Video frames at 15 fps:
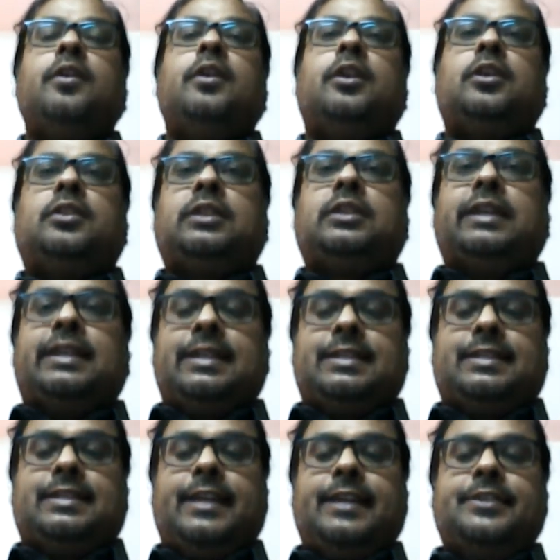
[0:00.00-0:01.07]
The third
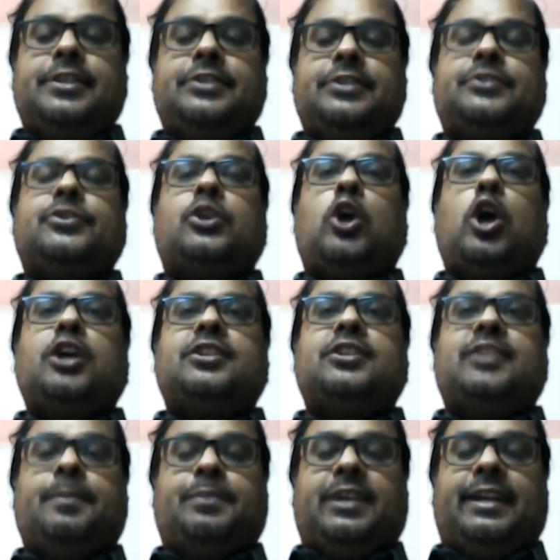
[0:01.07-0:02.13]
stage is concept